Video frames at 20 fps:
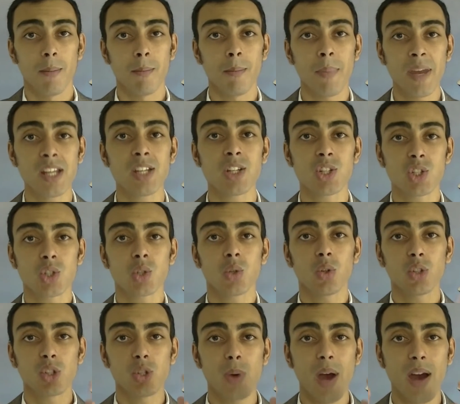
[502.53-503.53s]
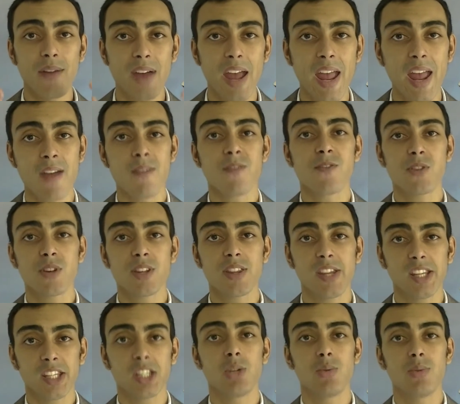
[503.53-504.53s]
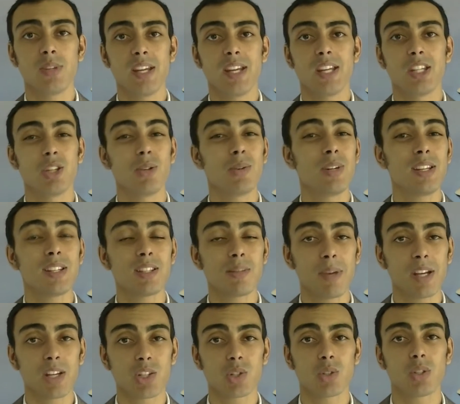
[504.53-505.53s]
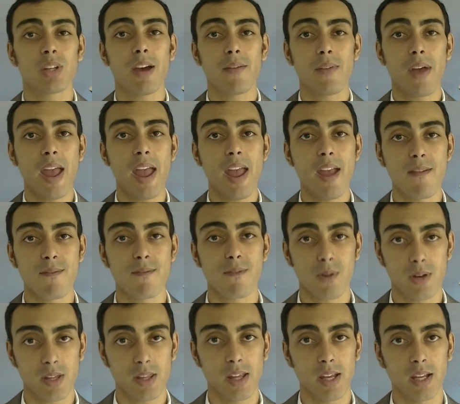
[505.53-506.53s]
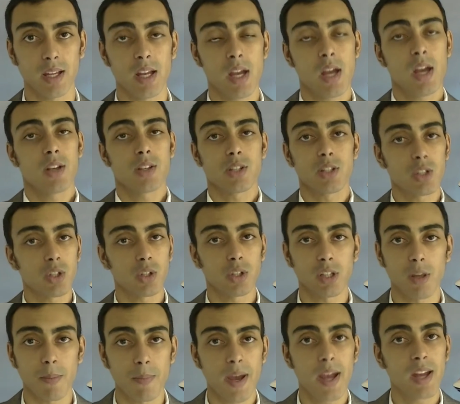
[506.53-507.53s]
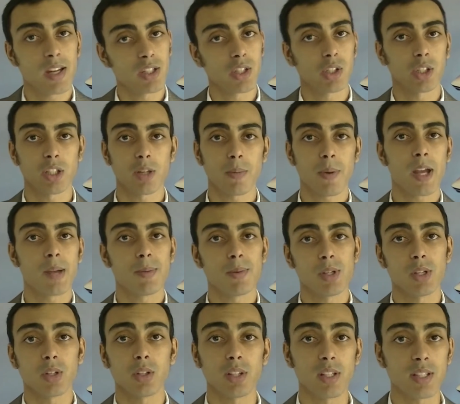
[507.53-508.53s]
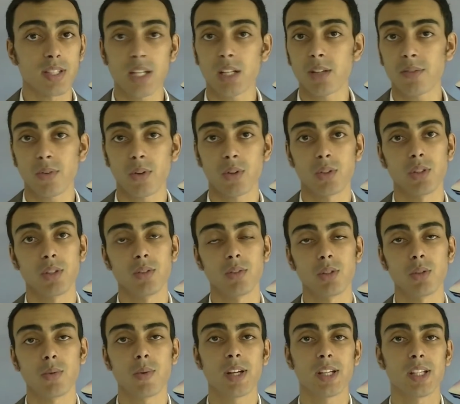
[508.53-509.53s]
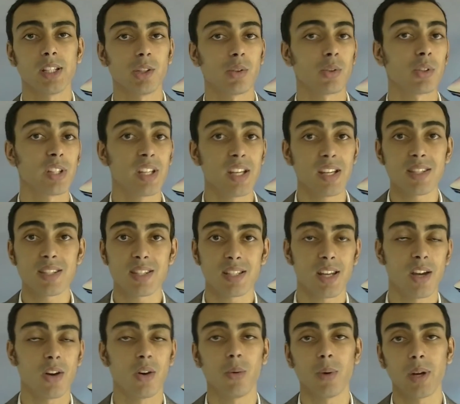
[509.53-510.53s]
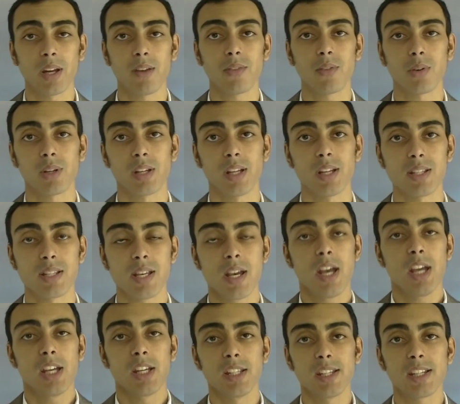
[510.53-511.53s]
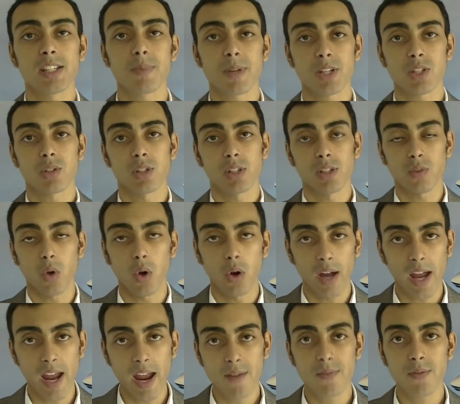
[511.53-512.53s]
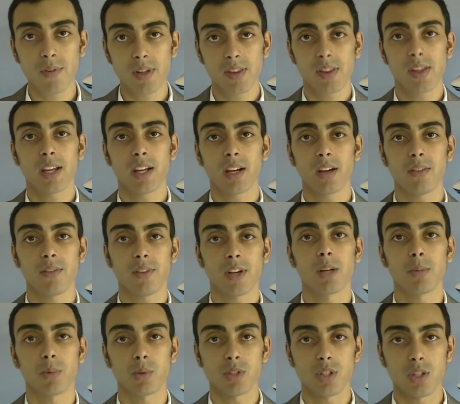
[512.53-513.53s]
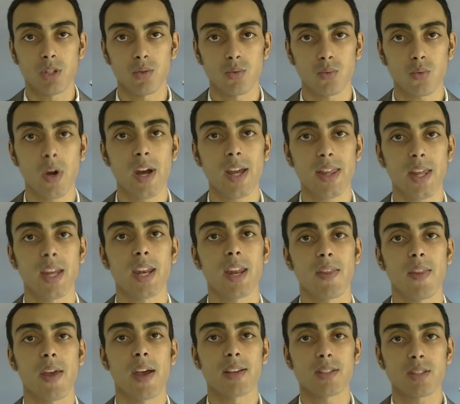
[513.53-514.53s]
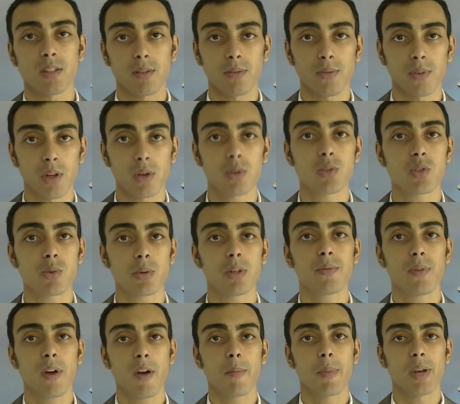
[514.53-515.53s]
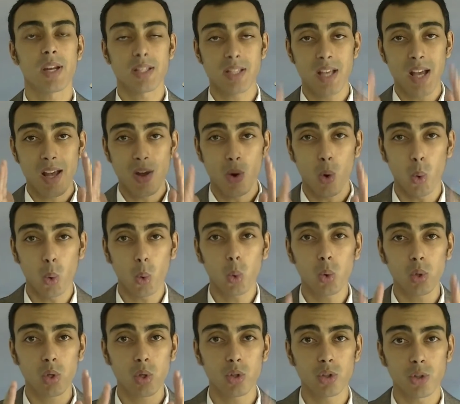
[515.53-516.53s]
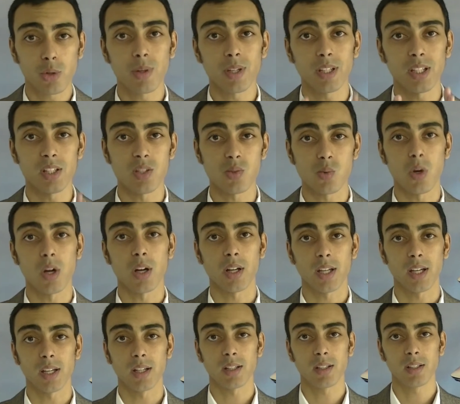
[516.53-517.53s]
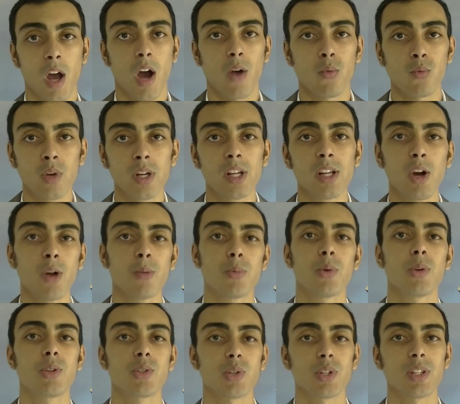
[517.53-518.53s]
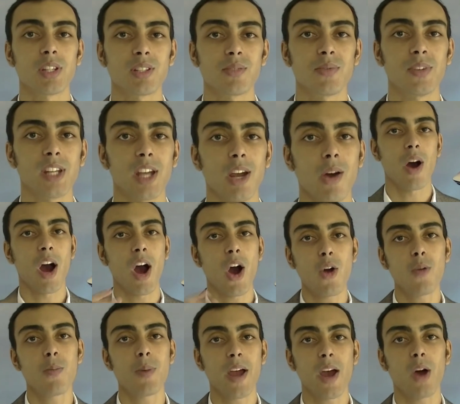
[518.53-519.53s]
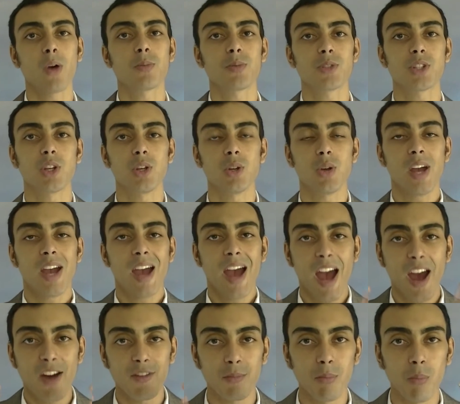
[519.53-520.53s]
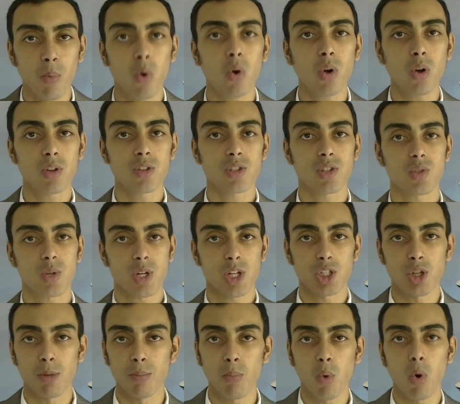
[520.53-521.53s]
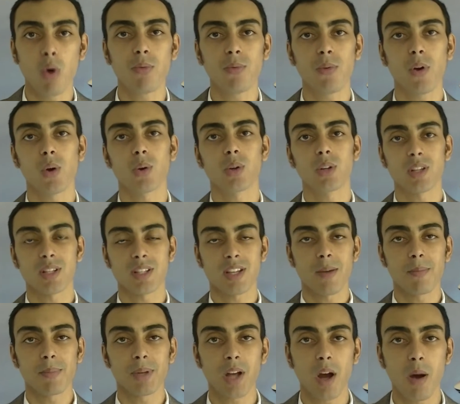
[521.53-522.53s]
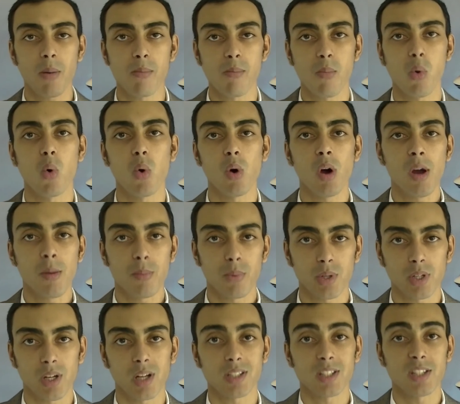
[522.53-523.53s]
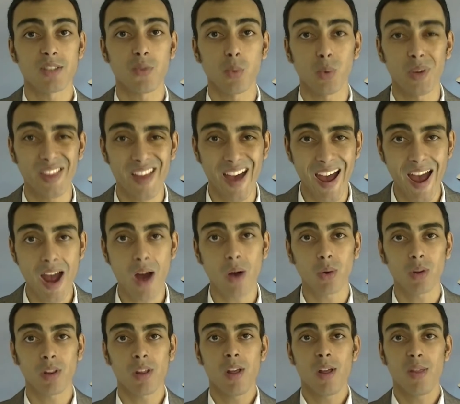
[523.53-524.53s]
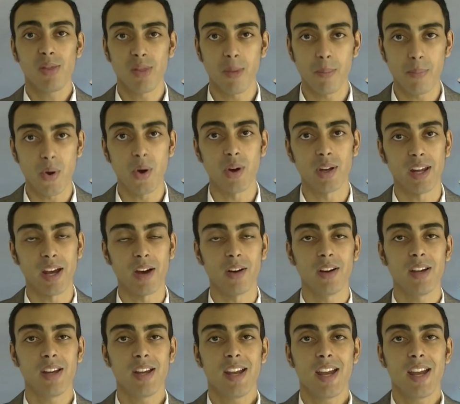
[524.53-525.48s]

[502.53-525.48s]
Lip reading: Make sure you have everything you need. You need to make sure you have everything. So you got your pen, you got your paper, you got your telephone, you're ready, you're on the internet or whatever it is. You need to make sure that you've got everything available to you right then and there, so that for those 25 minutes, all you're doing is working. I really hope you enjoyed this video. I hope it helps you have more concentration, more focus, and become more productive without the burnout.